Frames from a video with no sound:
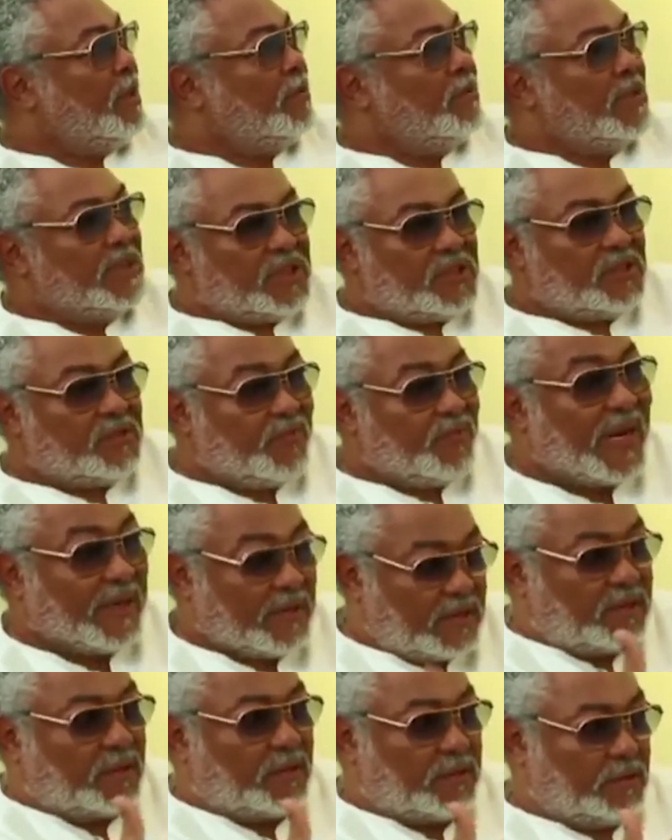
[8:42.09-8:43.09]

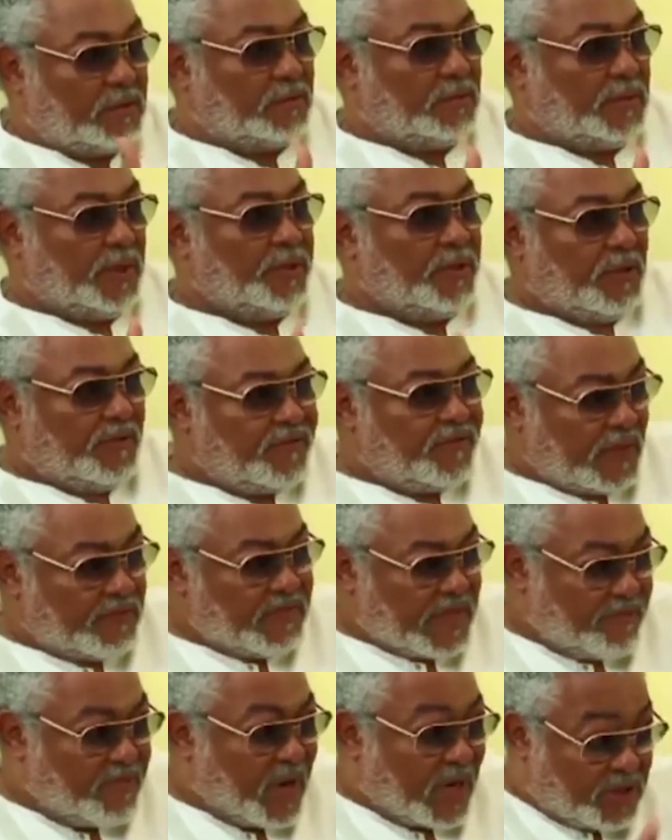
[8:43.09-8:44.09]
respect, you know, from
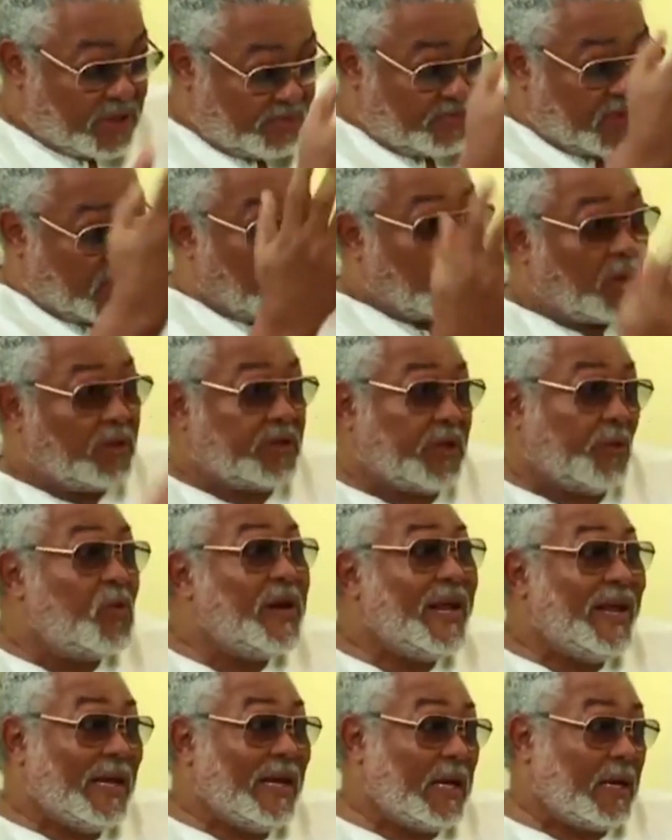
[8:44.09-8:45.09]
the bottom all the
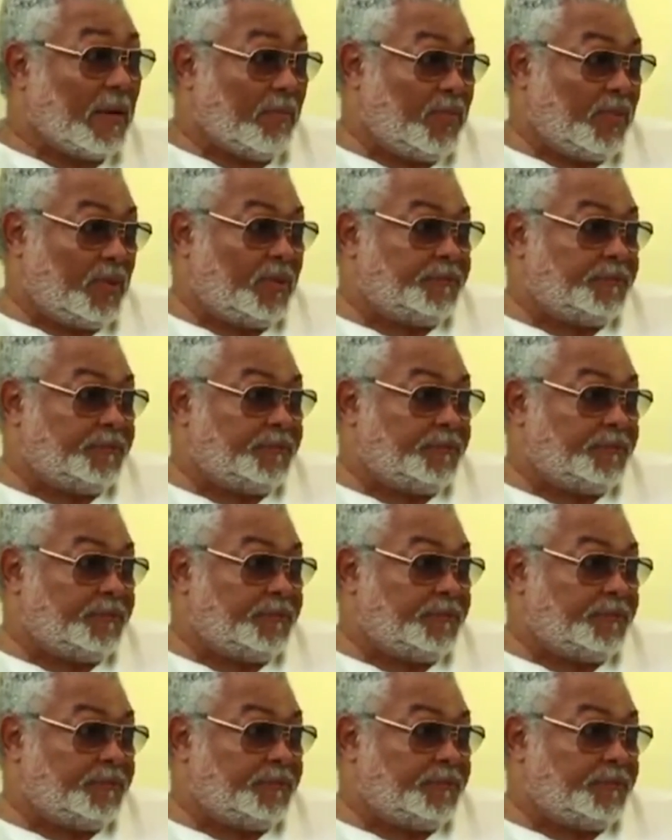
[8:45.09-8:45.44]
way up.